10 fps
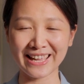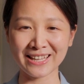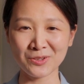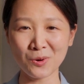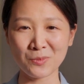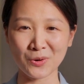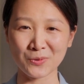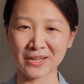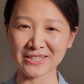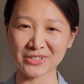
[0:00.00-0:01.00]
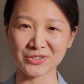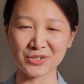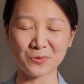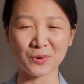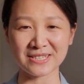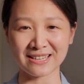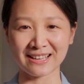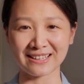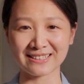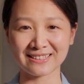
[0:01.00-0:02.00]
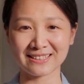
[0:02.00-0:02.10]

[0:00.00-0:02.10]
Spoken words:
a normal relationship with God.